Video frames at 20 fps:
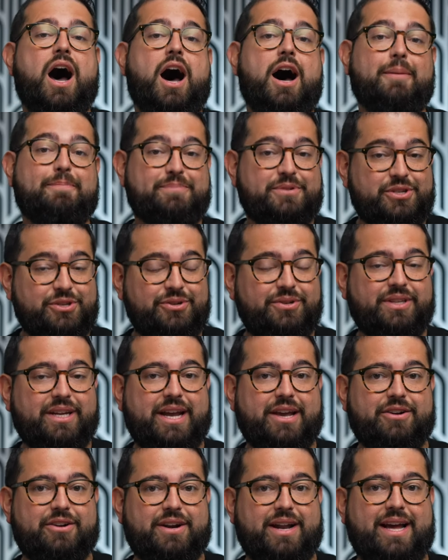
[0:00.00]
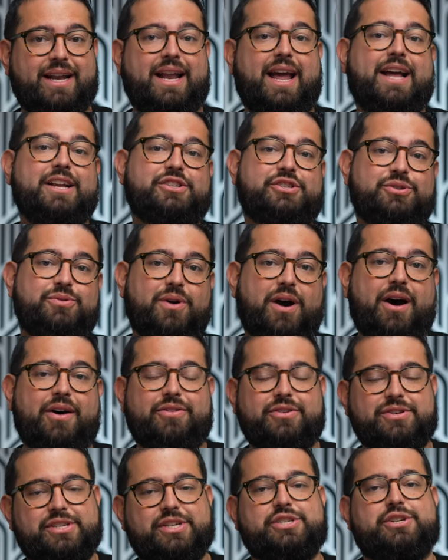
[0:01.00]
up to the internet and to
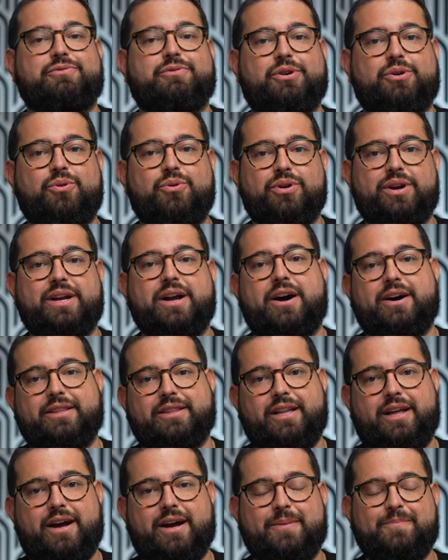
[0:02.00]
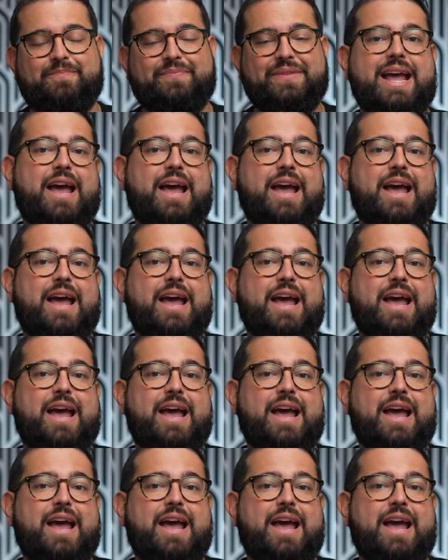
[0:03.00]
others that you're recording online.